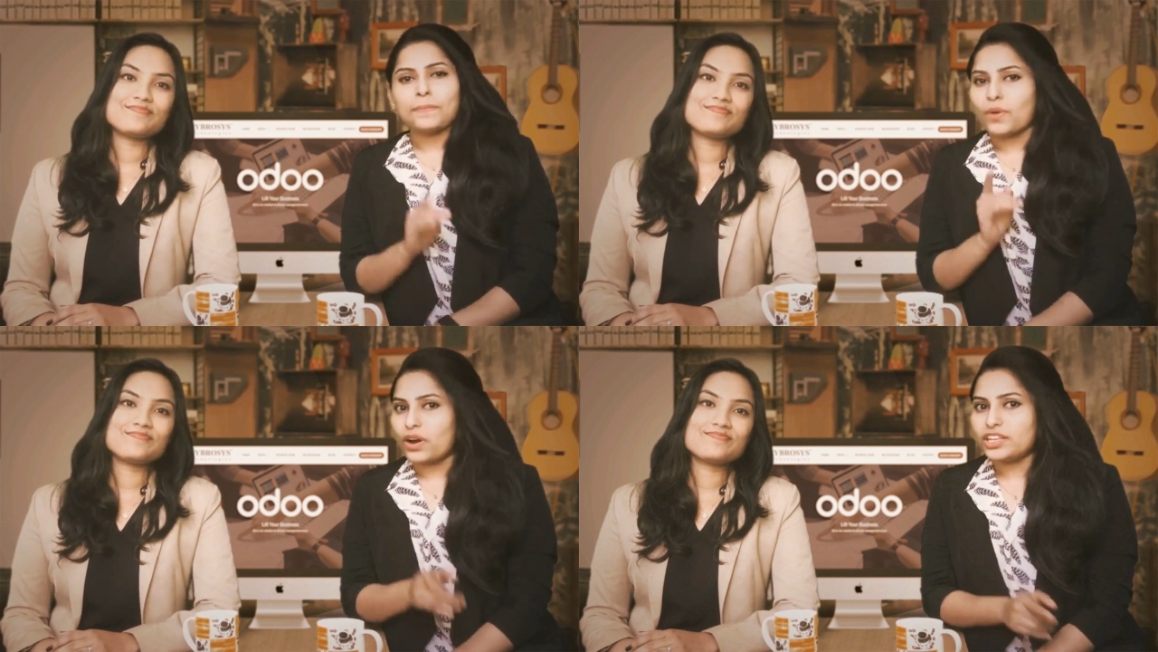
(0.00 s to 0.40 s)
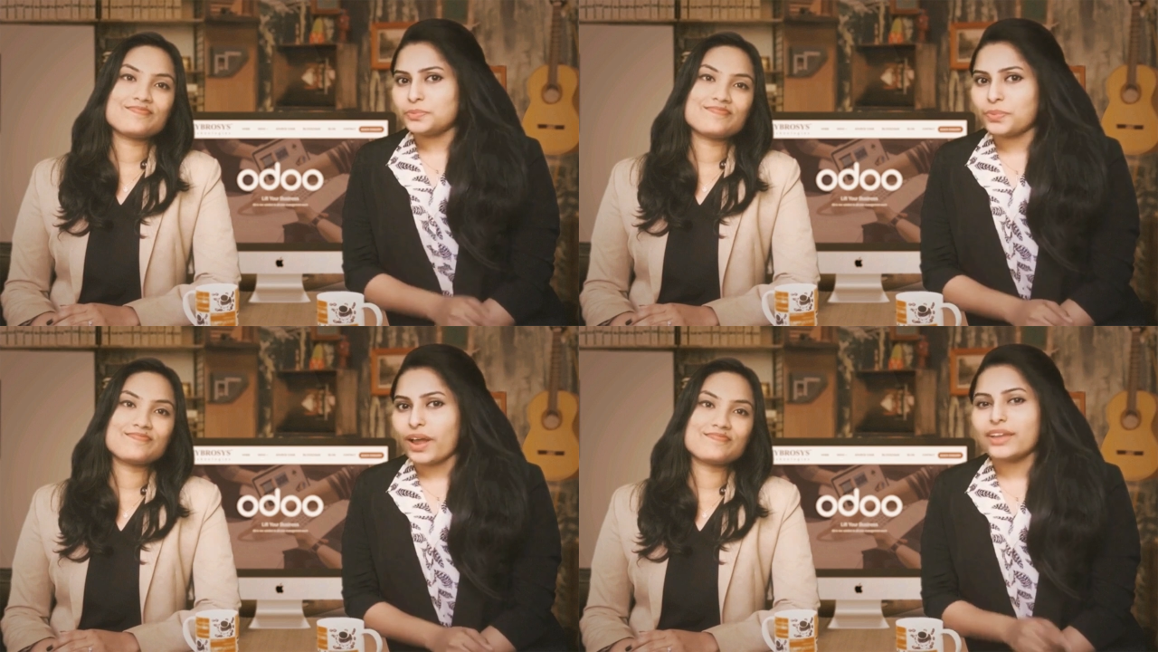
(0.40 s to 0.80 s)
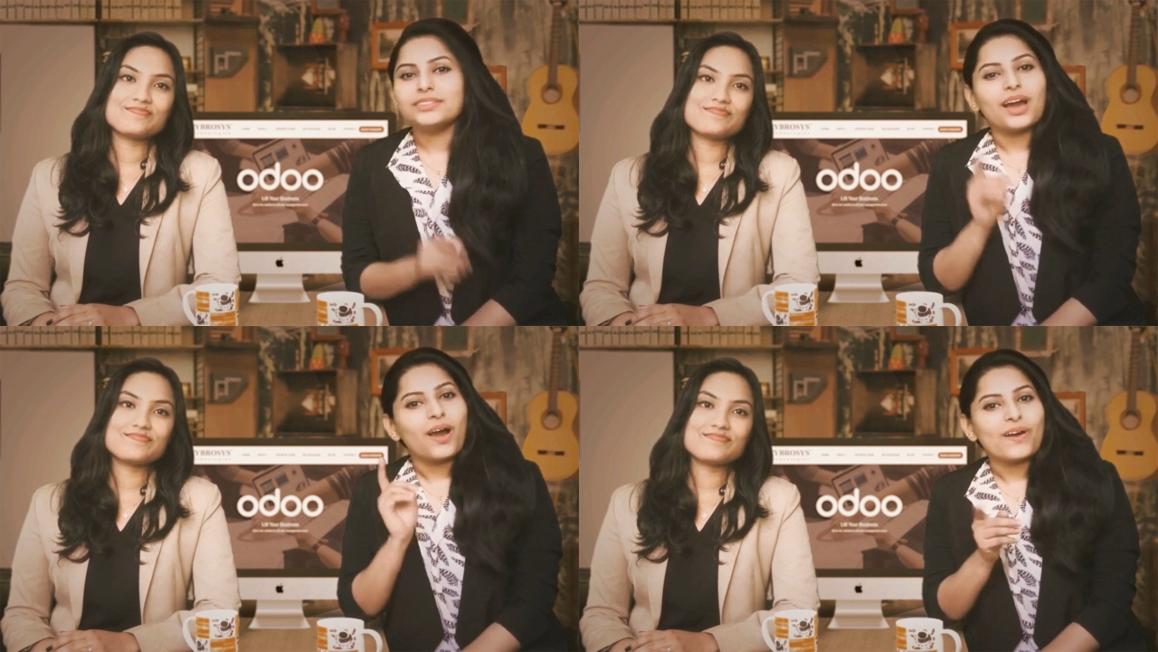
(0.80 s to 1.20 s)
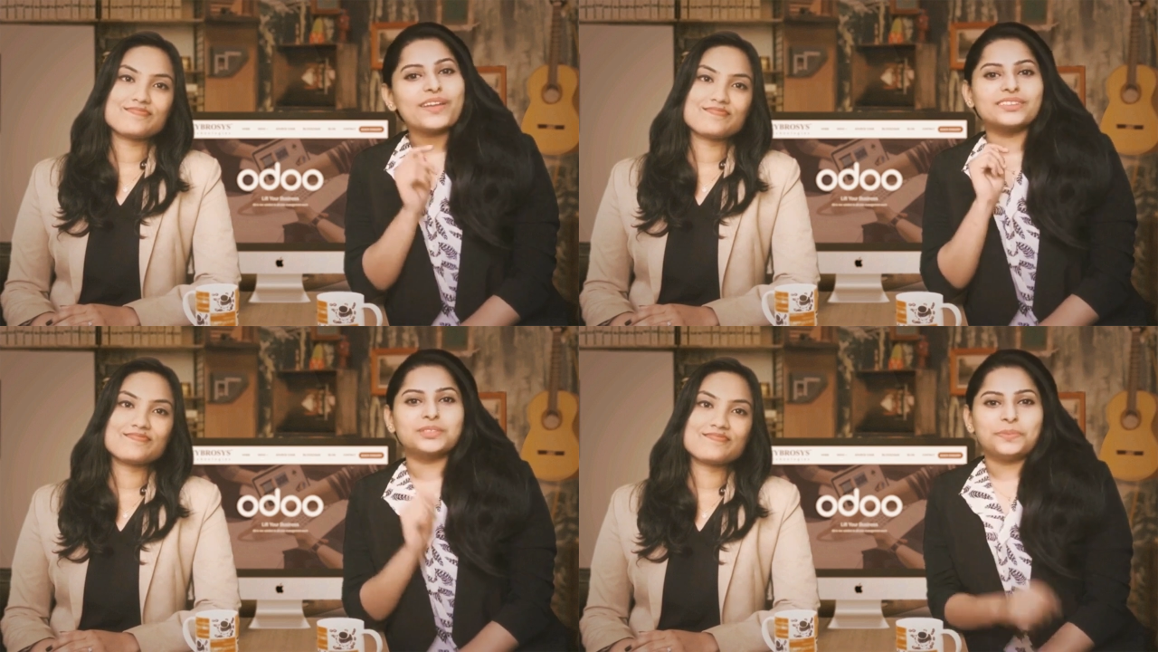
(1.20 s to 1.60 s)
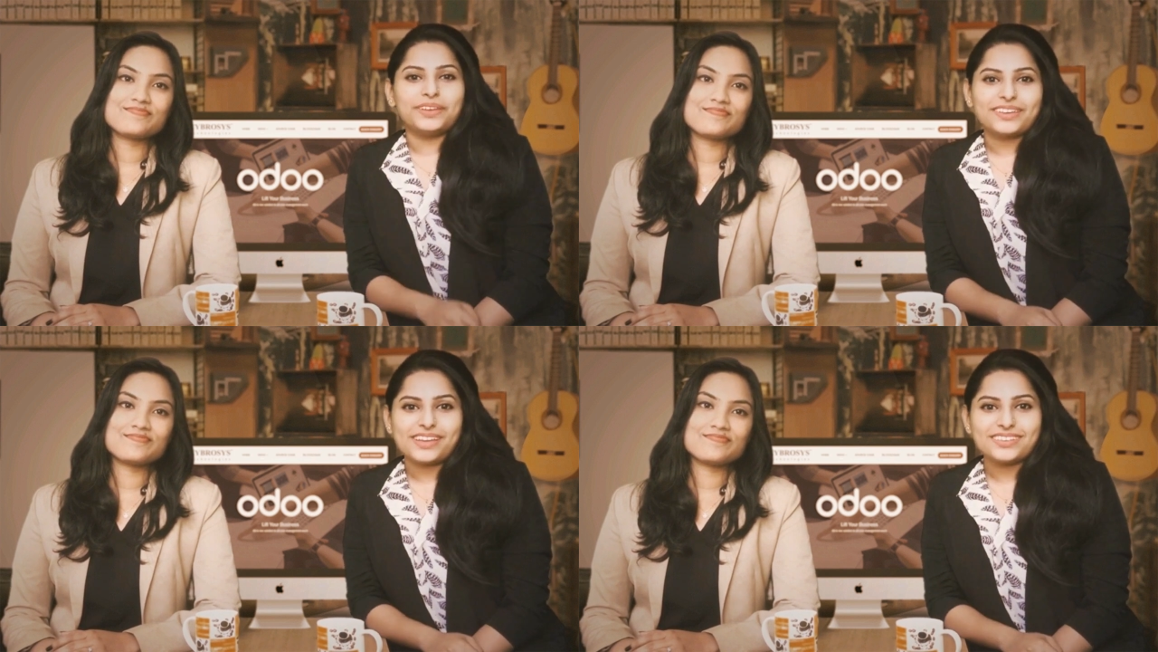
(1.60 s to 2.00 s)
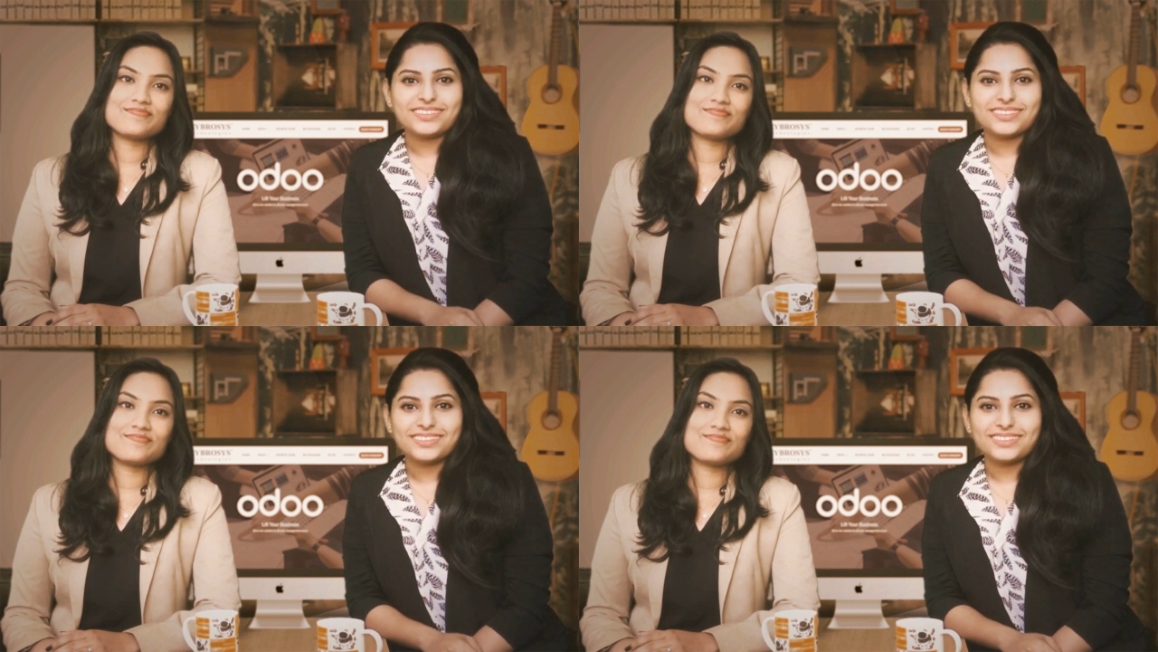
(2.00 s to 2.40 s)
Speaker 1: modest Price or experience.